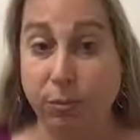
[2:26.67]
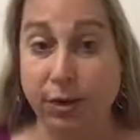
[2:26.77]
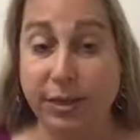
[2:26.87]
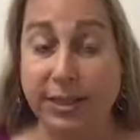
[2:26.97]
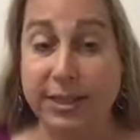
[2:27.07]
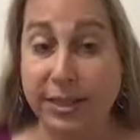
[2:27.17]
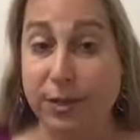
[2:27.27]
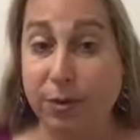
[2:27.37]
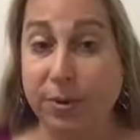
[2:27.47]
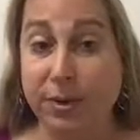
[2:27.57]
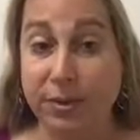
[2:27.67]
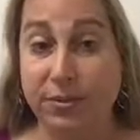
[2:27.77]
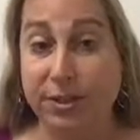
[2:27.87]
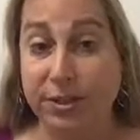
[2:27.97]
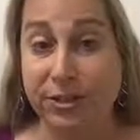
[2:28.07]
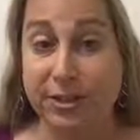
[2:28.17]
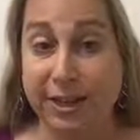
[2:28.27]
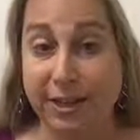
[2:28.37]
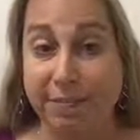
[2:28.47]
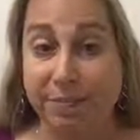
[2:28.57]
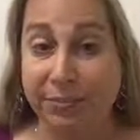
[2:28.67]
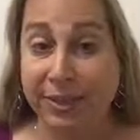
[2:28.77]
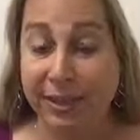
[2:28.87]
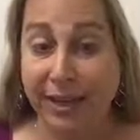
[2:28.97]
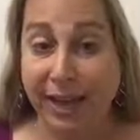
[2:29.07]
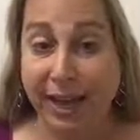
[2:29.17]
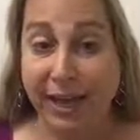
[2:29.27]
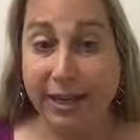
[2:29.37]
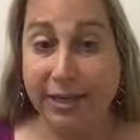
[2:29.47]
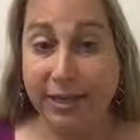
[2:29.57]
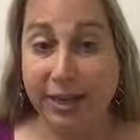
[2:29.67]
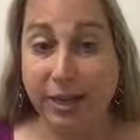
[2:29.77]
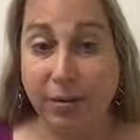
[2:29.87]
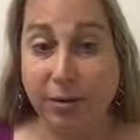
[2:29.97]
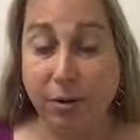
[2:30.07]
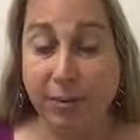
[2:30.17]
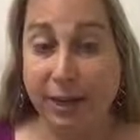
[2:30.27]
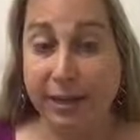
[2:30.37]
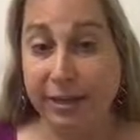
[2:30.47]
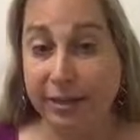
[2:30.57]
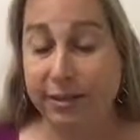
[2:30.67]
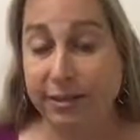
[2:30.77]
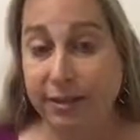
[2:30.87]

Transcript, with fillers: One of the things I know about this function is that at uh, omega,